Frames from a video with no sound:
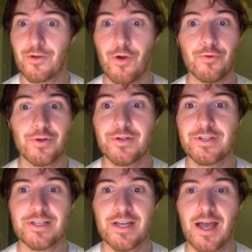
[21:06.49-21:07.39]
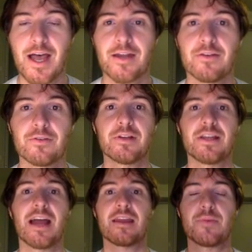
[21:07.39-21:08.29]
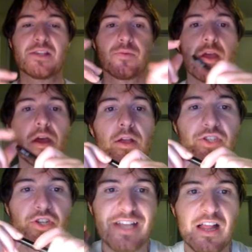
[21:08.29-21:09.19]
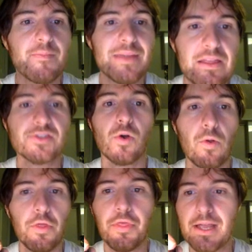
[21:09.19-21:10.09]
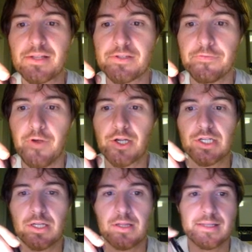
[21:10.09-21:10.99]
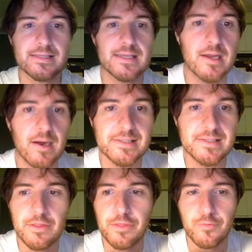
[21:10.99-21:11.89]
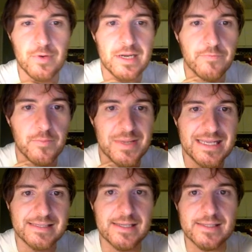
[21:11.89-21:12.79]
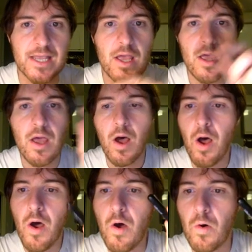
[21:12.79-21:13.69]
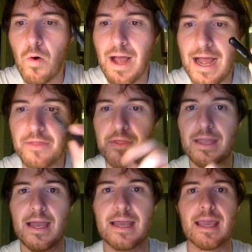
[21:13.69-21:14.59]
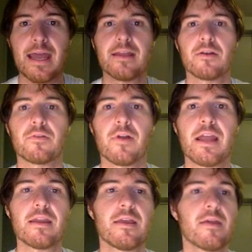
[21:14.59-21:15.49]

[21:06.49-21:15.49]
Oh, good God. Oh, good God. A piecewise. So you're telling me this whole thing is a function? Let's see here. I see 3 different pieces. Oh, I think I get it, right?